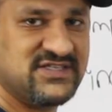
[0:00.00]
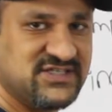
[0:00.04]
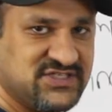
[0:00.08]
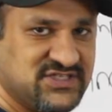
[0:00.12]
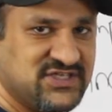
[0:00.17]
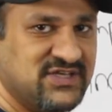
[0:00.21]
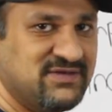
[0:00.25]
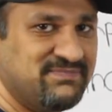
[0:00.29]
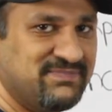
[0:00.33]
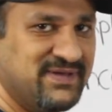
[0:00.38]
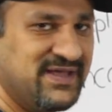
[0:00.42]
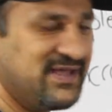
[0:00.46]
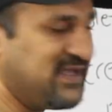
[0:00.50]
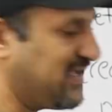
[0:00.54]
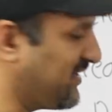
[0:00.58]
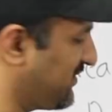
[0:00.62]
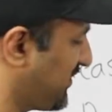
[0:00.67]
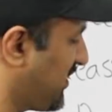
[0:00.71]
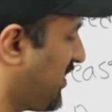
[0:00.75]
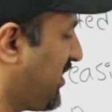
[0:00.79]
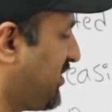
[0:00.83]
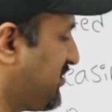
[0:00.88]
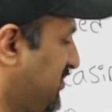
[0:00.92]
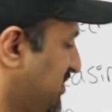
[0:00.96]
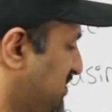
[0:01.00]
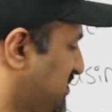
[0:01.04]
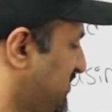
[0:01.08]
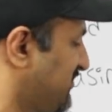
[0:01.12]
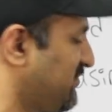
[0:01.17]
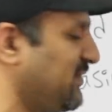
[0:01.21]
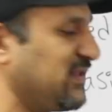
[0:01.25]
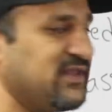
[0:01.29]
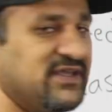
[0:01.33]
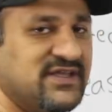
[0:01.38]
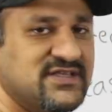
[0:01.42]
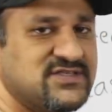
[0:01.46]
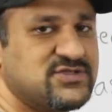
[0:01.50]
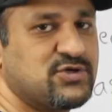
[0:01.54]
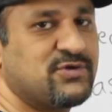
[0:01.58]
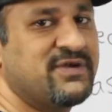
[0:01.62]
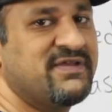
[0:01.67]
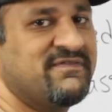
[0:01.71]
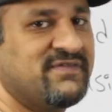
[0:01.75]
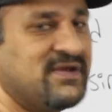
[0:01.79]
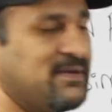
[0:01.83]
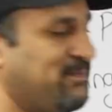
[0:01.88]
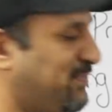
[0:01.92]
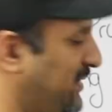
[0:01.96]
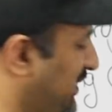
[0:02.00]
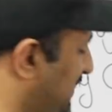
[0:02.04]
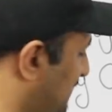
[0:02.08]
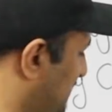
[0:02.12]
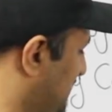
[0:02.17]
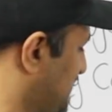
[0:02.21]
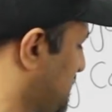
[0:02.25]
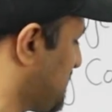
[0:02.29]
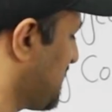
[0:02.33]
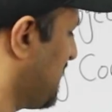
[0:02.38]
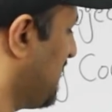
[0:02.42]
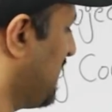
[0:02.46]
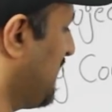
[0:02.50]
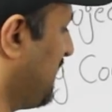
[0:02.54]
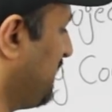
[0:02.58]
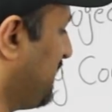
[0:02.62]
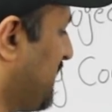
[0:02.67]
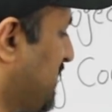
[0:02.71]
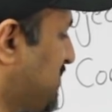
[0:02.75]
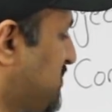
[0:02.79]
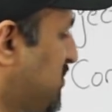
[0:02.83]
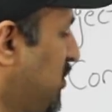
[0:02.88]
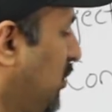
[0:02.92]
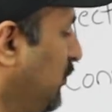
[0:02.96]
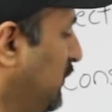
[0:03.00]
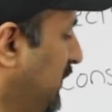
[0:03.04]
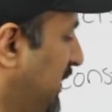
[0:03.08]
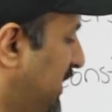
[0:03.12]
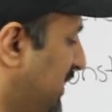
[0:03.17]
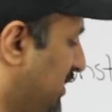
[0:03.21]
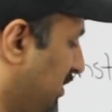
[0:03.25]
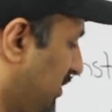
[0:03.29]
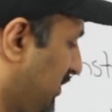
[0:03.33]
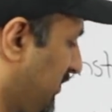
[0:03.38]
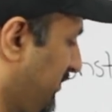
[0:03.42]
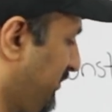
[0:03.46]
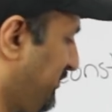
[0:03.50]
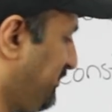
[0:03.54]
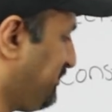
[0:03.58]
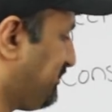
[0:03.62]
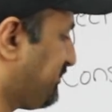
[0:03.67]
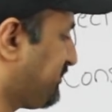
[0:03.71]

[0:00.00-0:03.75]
This could be in the hundreds of millions or even billions. There's no leader.